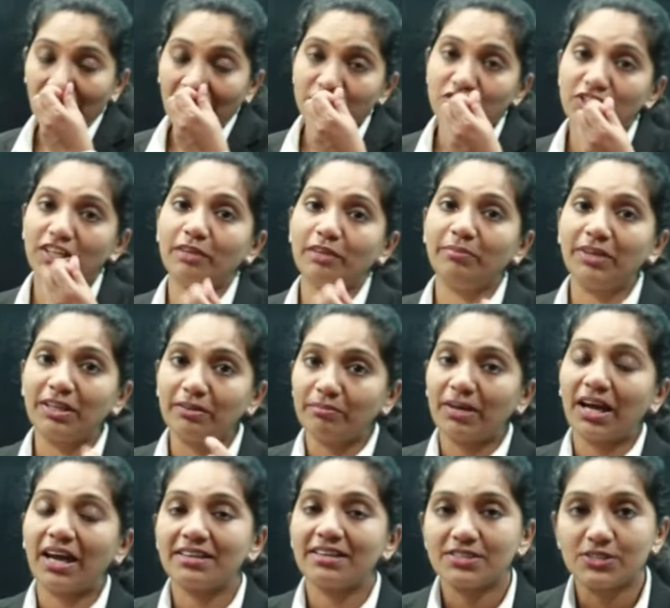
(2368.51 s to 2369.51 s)
actually mean
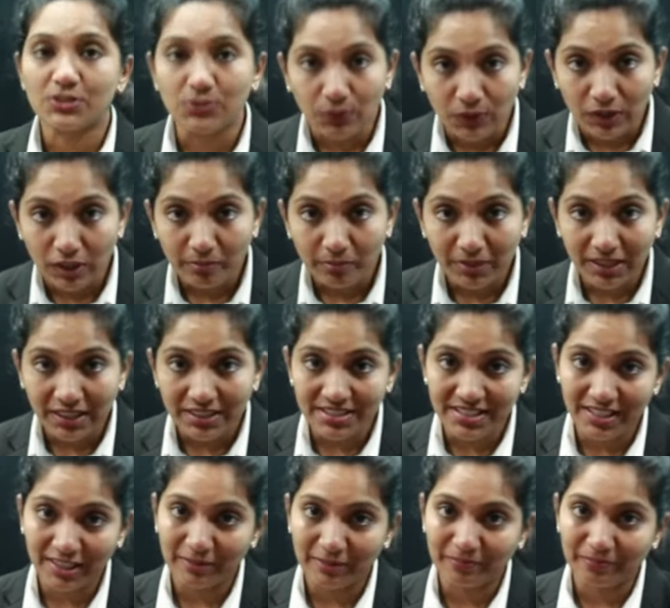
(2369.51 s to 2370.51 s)
by
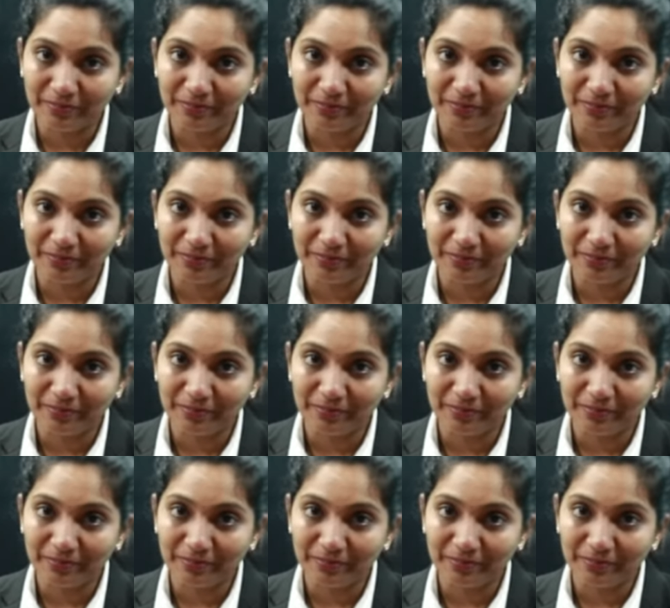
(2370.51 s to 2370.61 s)
solubility?